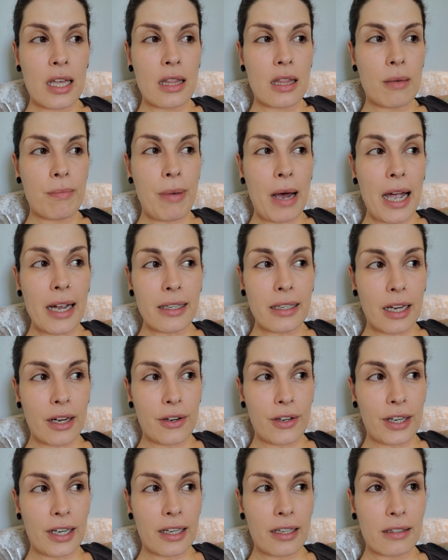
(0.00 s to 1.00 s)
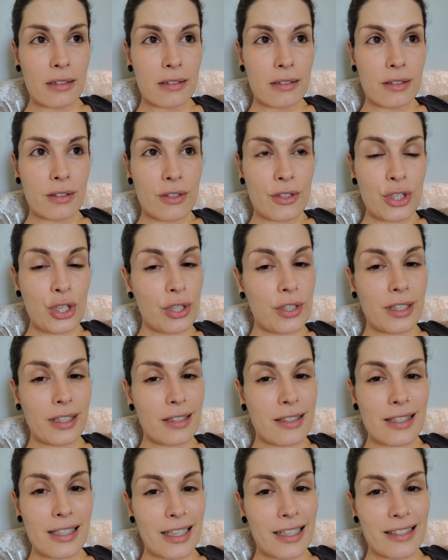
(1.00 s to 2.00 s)
the binary shouldn't
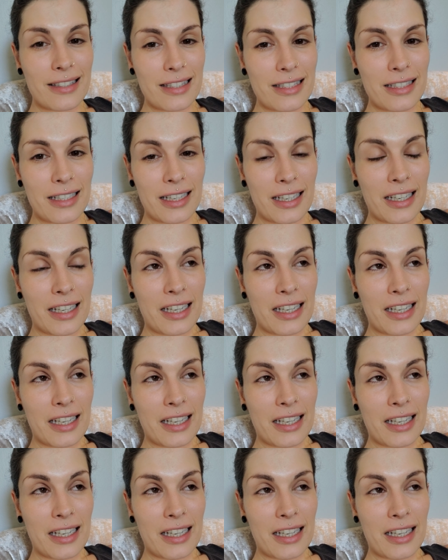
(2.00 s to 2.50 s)
exist.